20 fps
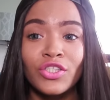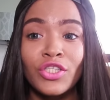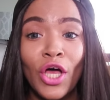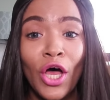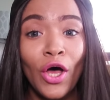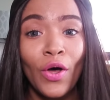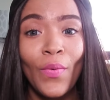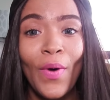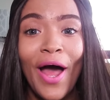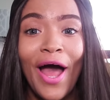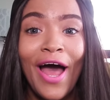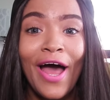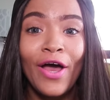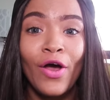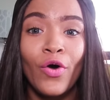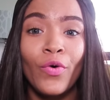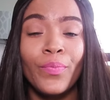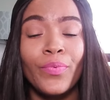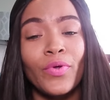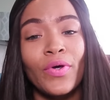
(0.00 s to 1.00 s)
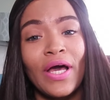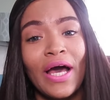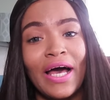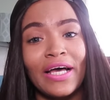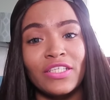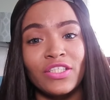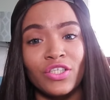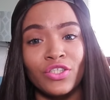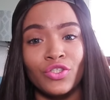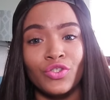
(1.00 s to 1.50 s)
So I hope you
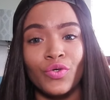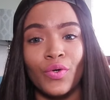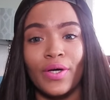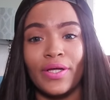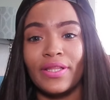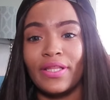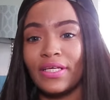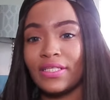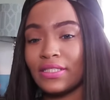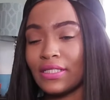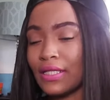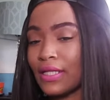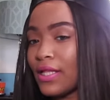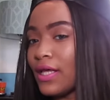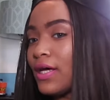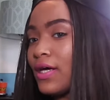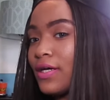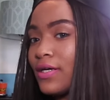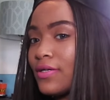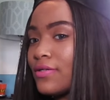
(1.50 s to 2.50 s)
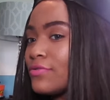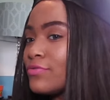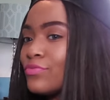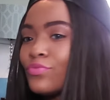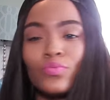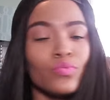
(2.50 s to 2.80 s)
guys enjoyed this look.